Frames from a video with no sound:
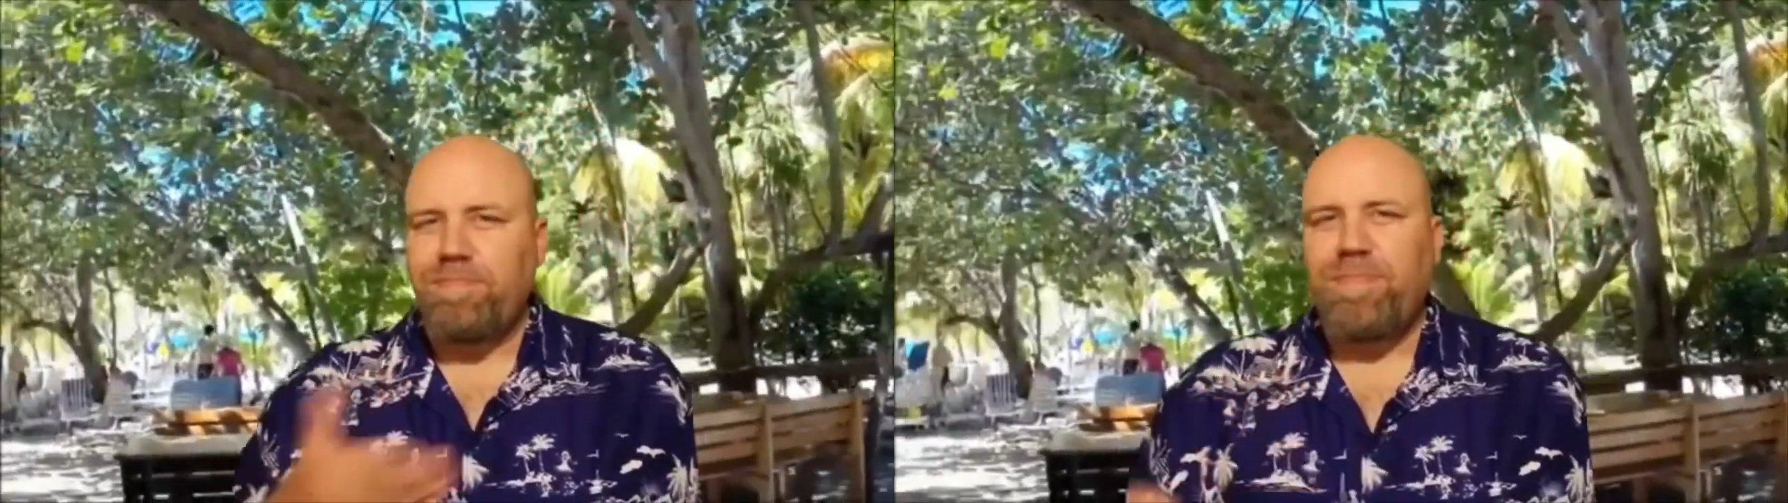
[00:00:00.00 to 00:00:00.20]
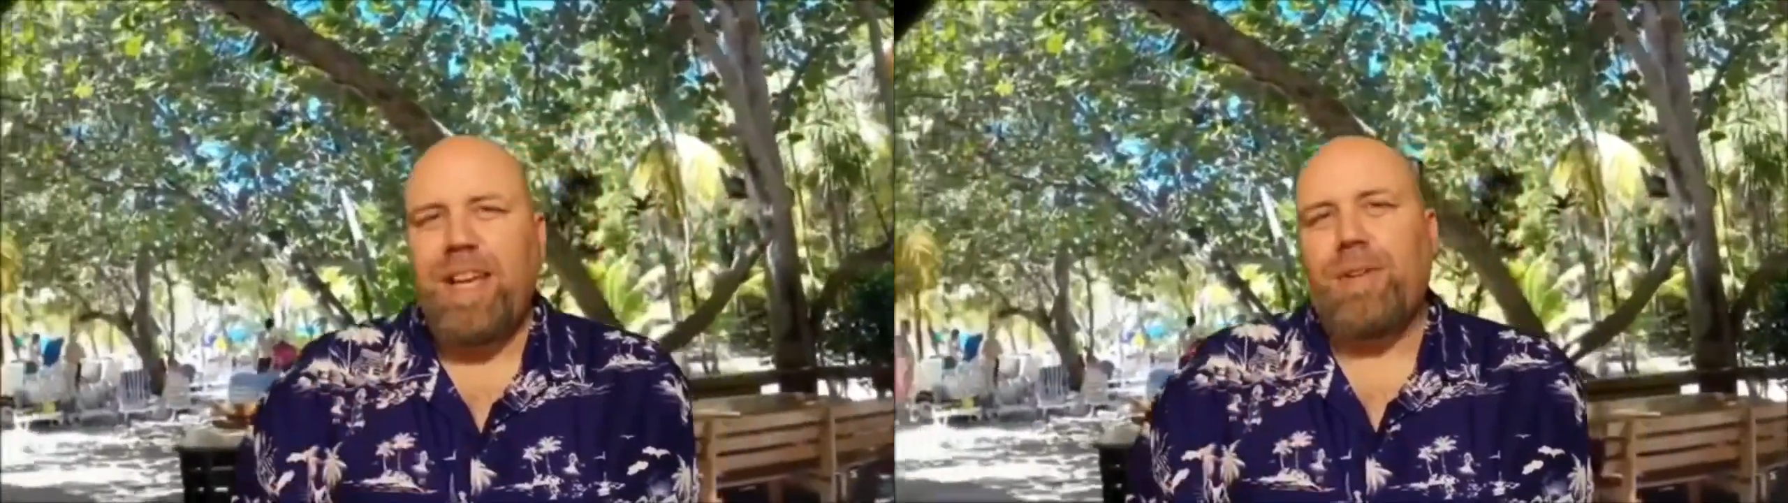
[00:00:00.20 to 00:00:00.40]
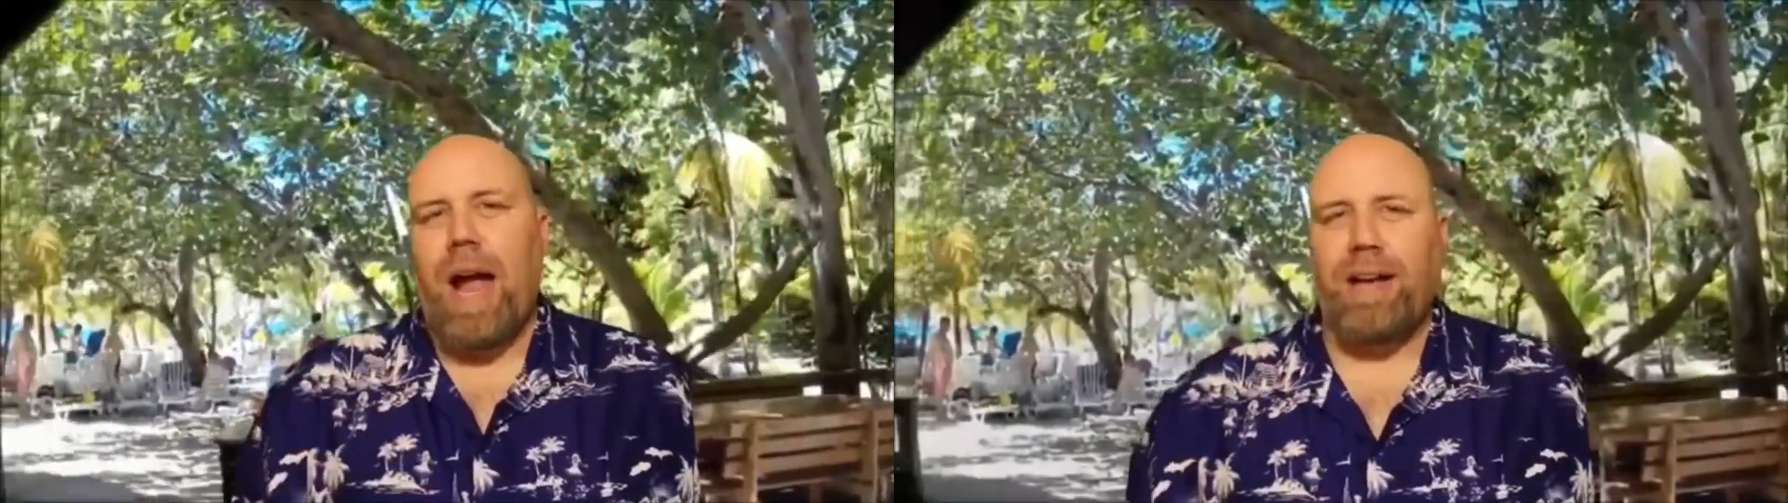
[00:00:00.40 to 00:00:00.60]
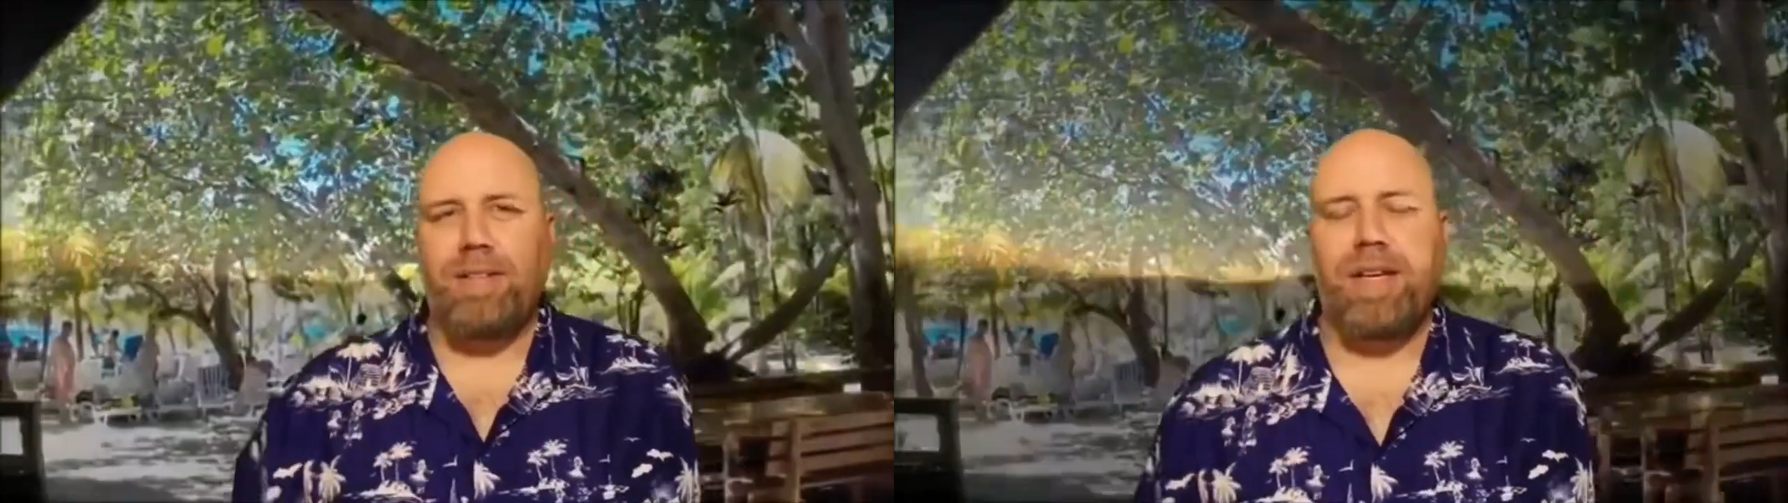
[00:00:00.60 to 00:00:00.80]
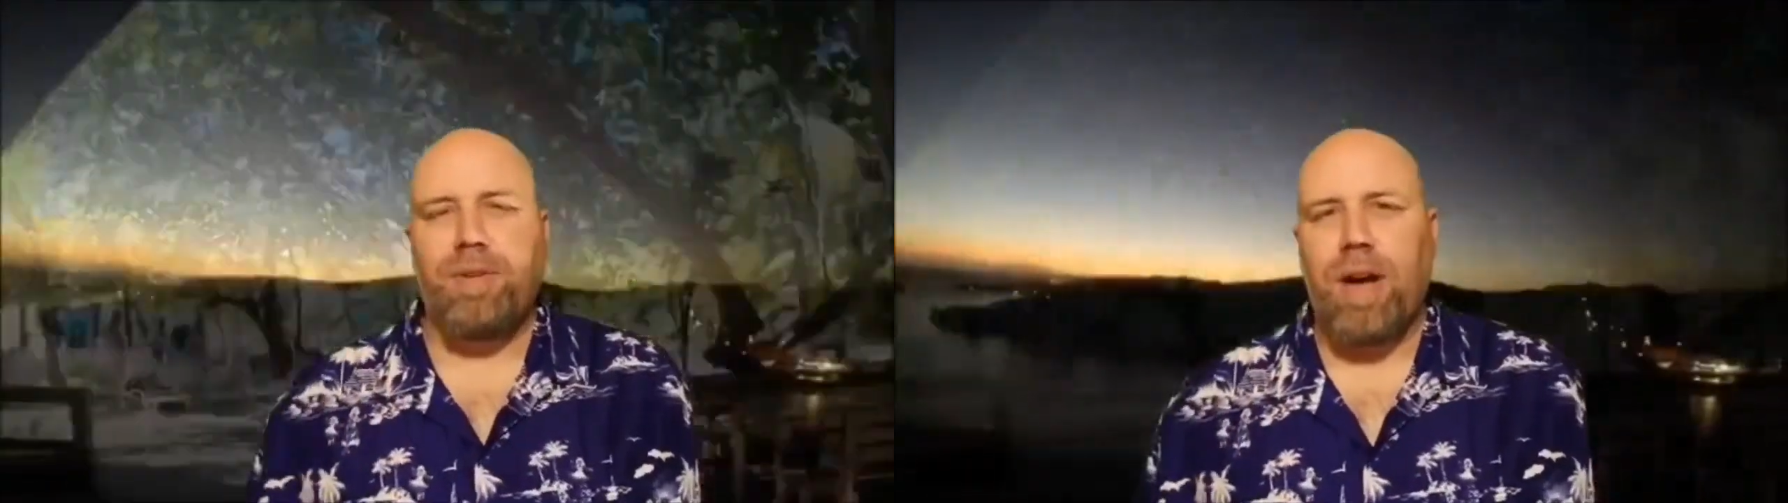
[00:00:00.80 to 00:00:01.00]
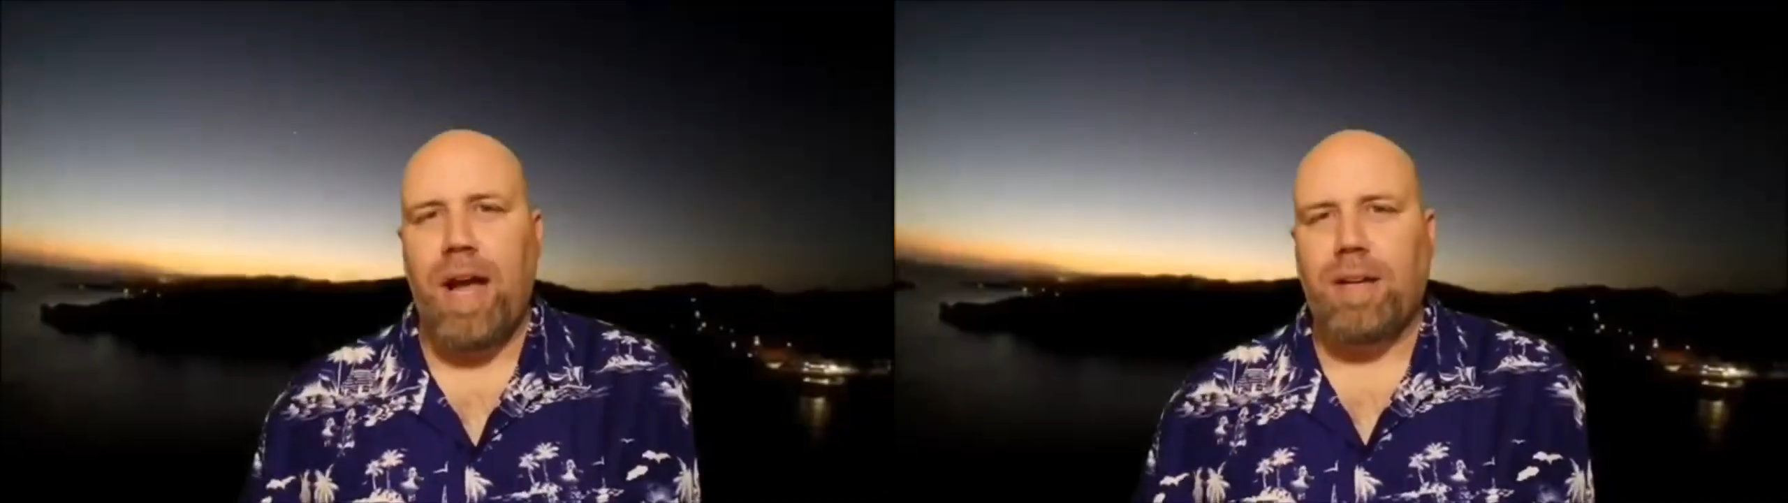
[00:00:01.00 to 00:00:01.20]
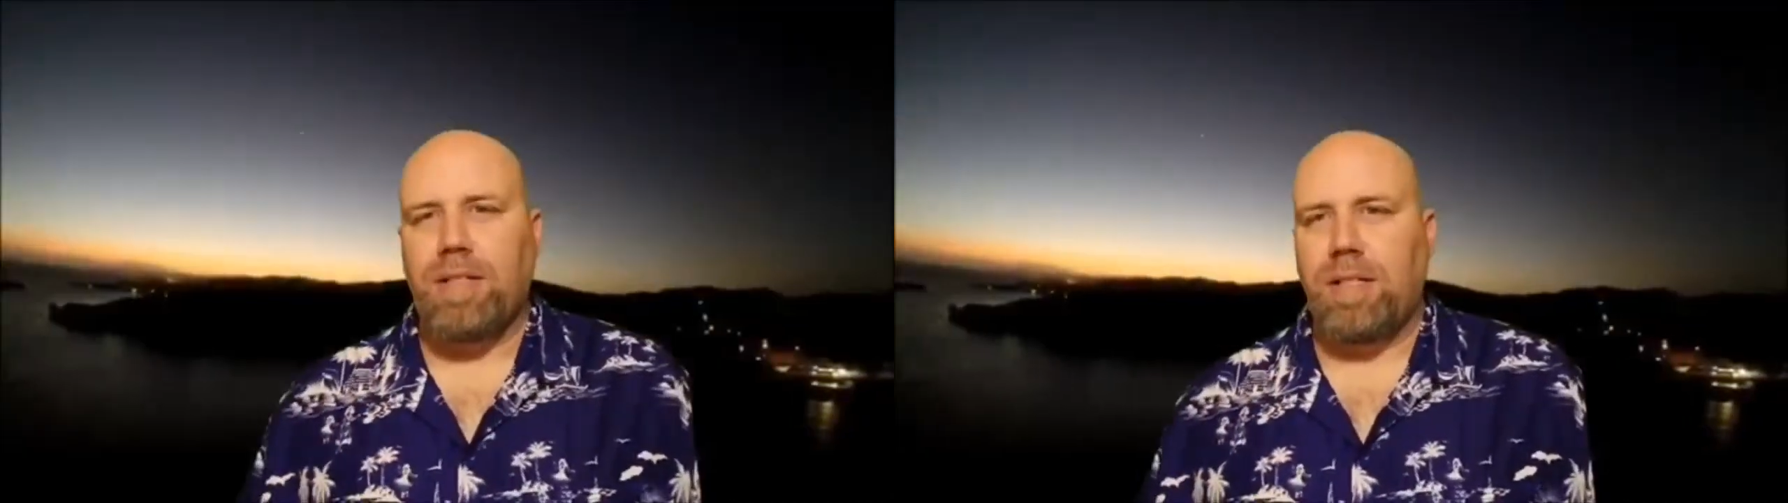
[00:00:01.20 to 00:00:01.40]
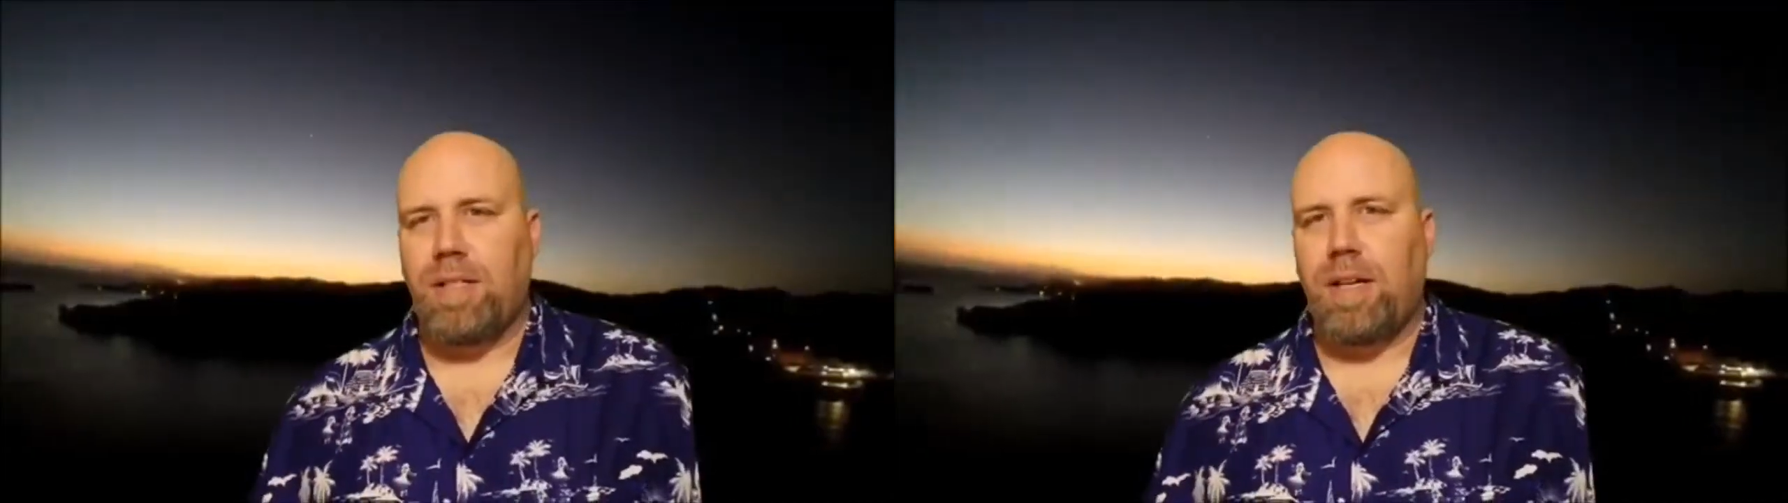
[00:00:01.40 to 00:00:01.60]
interact
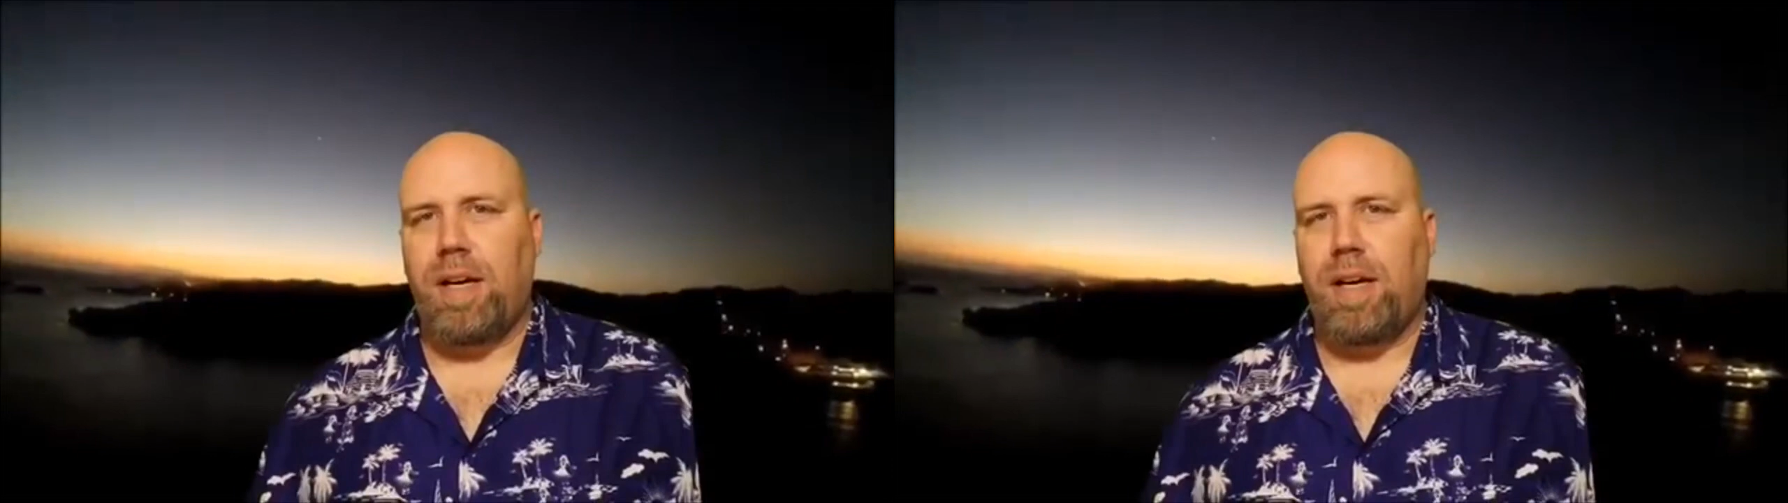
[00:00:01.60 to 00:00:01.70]
and